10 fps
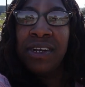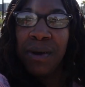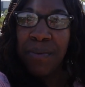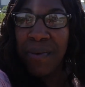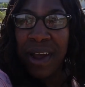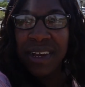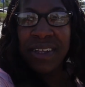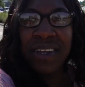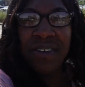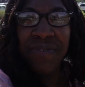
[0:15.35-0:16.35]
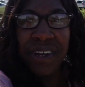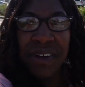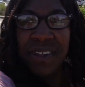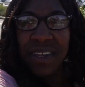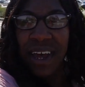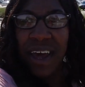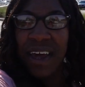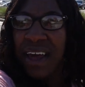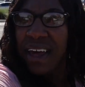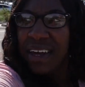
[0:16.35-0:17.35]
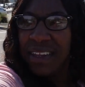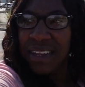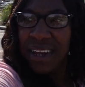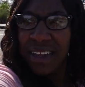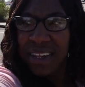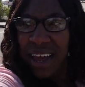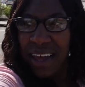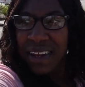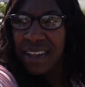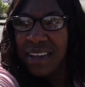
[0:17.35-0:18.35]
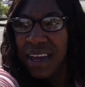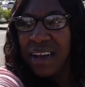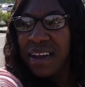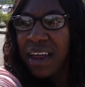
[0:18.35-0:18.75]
jump right into this video today it's another day another day in the